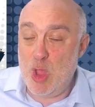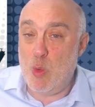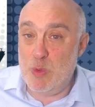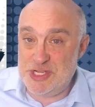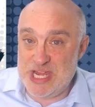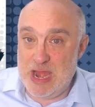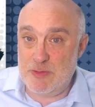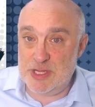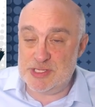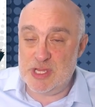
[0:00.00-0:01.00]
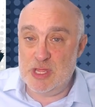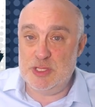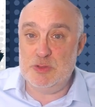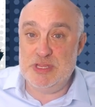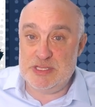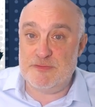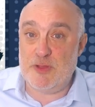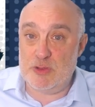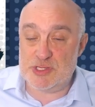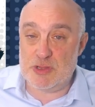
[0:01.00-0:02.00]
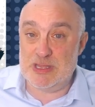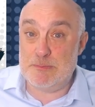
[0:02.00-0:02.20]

which areas you need to focus on in